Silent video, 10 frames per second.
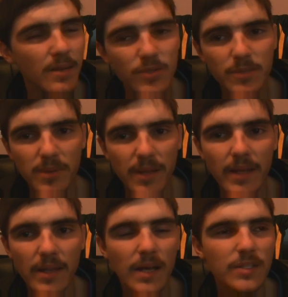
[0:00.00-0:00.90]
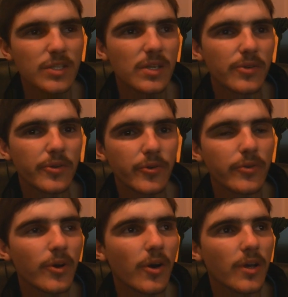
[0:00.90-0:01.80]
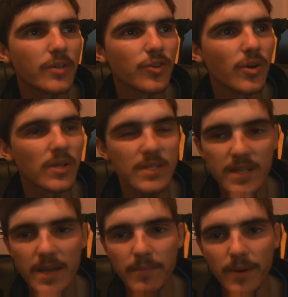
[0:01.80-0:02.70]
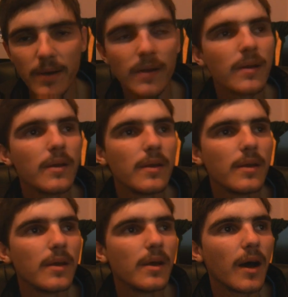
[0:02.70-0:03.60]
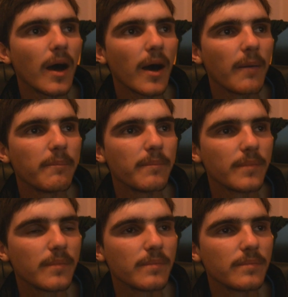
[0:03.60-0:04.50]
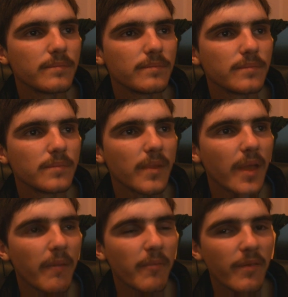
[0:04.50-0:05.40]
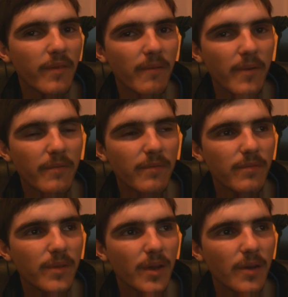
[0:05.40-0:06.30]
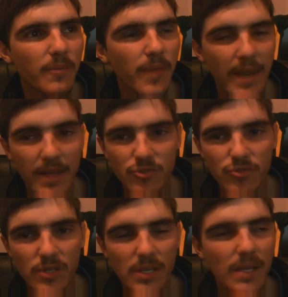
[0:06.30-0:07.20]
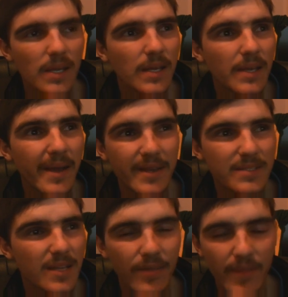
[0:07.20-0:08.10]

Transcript: was a player last year who could not control his temper. And with you know, that extra year, he has done